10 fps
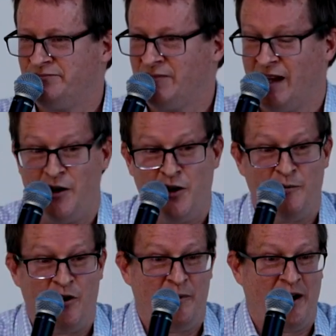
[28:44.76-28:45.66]
And I don't
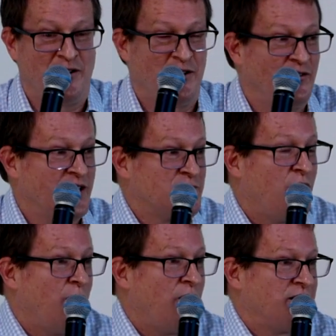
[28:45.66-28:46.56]
know about you, that's what
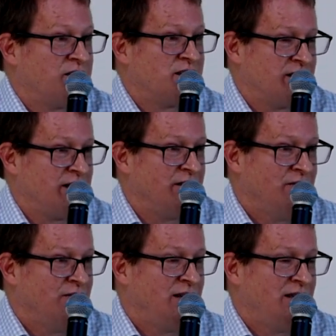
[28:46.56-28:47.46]
I wanted to see.
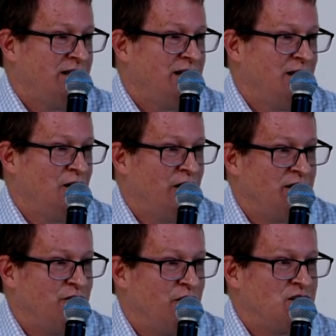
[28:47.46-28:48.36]
You know,
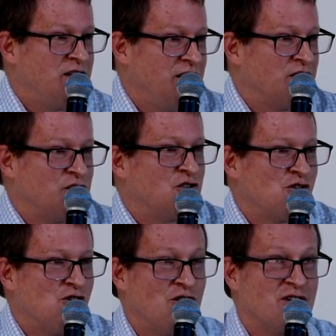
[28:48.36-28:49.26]
individually and as a
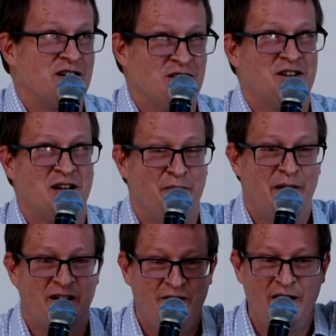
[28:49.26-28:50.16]
church, let's stick a
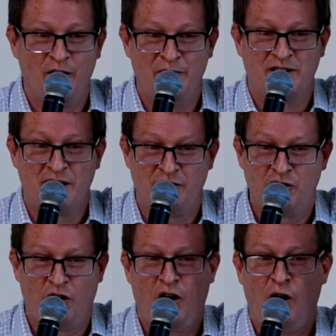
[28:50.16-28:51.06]
big thing up and say,
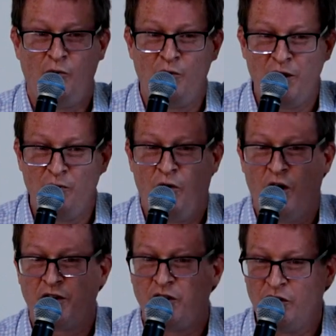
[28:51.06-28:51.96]
God, we
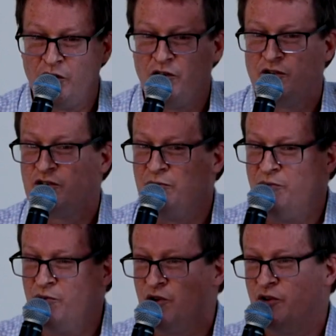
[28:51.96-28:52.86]
want you to
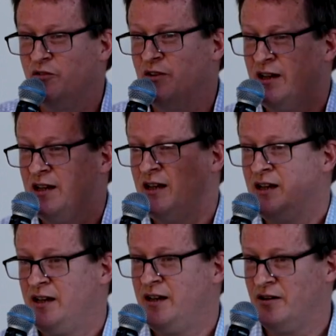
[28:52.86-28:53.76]
move
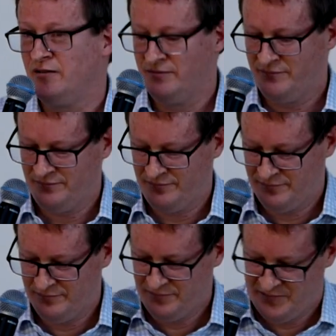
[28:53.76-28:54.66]
here.
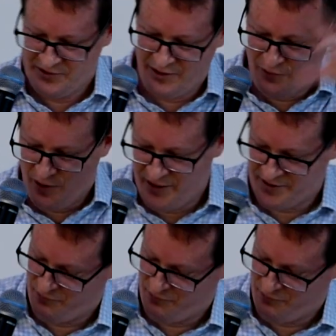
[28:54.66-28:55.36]
So I thought I'd best